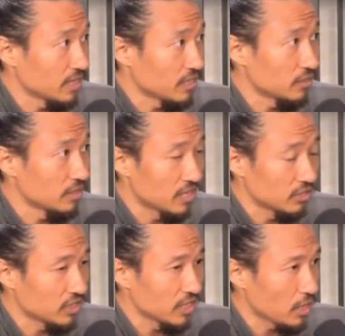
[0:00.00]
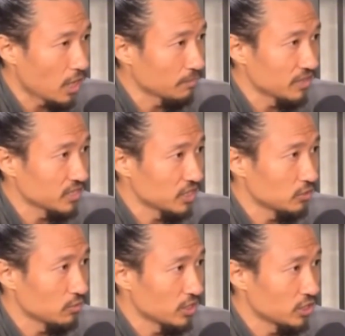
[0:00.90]
I couldn't understand complex
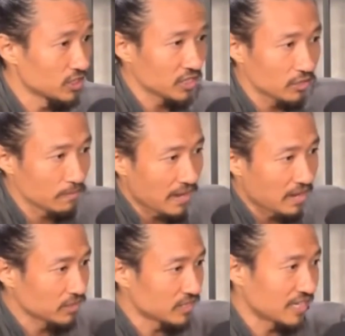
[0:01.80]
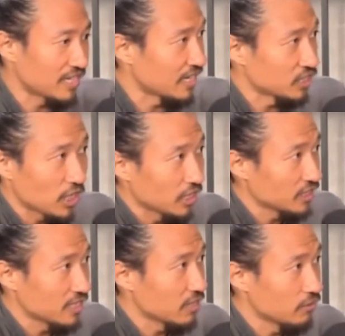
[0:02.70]
situations. I couldn't balance and connect dots
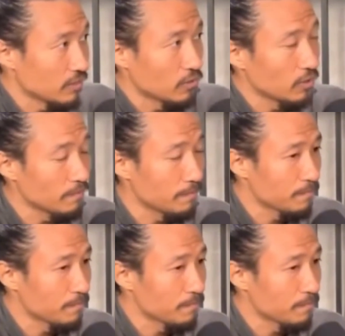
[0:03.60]
together anymore.